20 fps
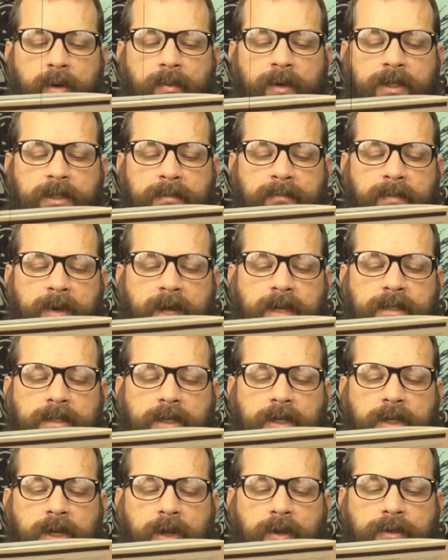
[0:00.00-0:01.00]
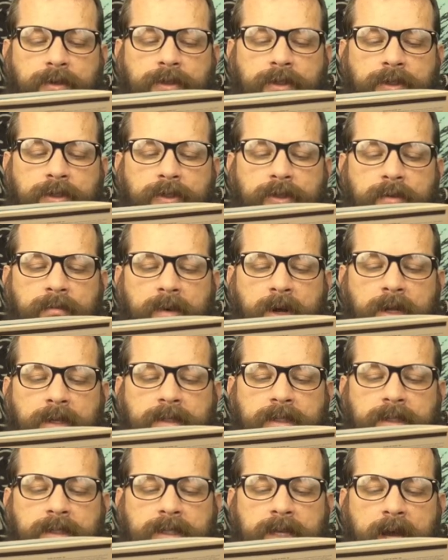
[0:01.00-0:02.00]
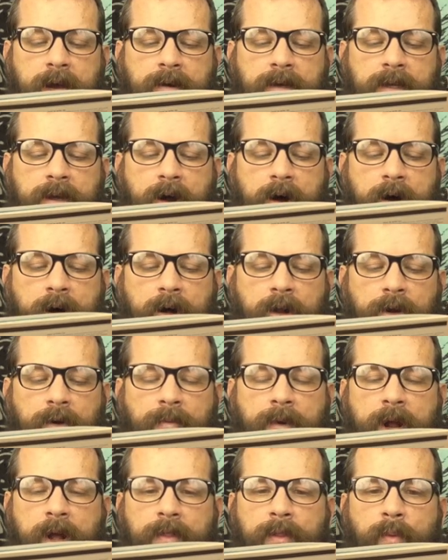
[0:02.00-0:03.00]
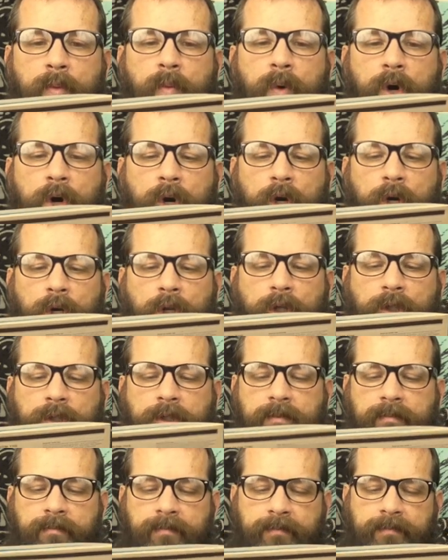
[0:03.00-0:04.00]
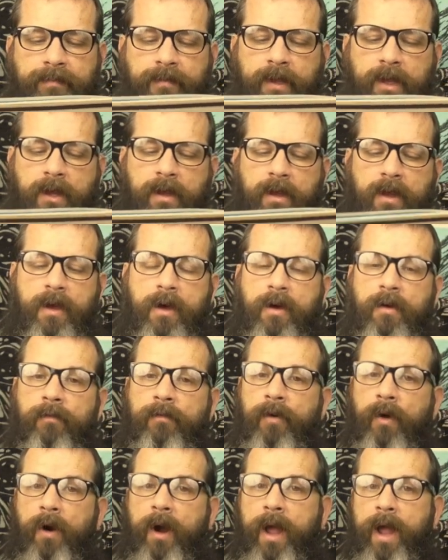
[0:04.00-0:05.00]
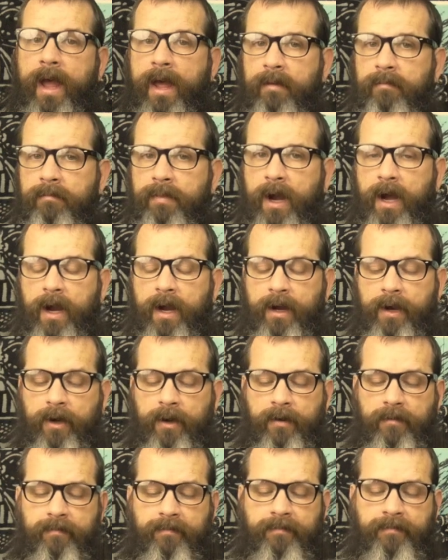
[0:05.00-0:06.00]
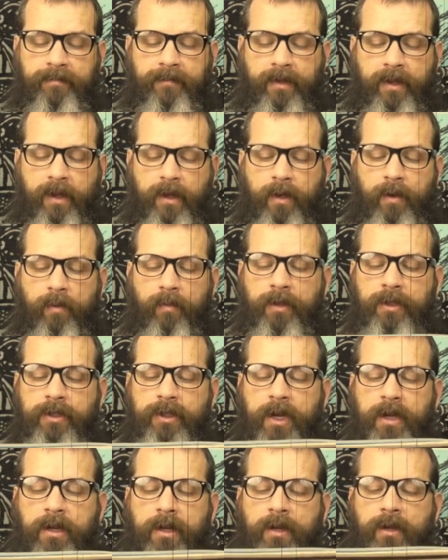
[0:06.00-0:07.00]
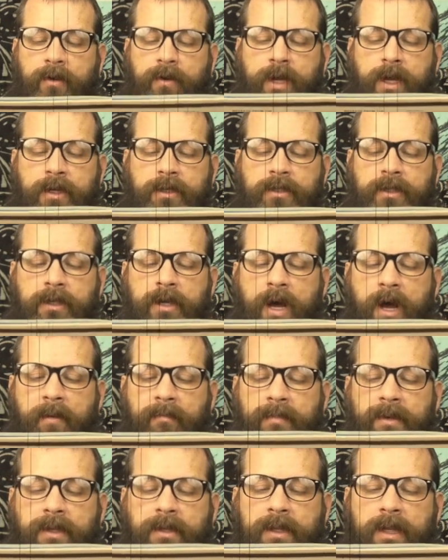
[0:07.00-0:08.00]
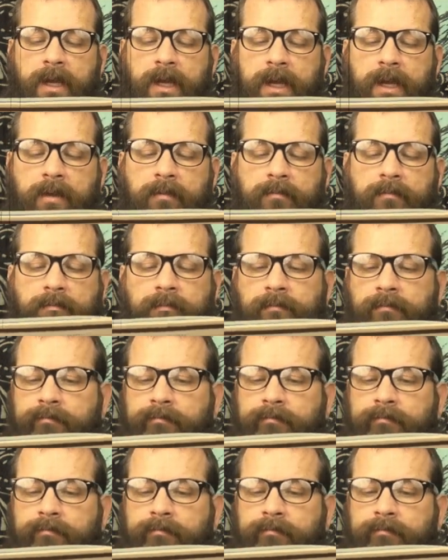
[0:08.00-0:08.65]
we spent close to 2 months scouting all around the world. For Empire, we shot a location up in the...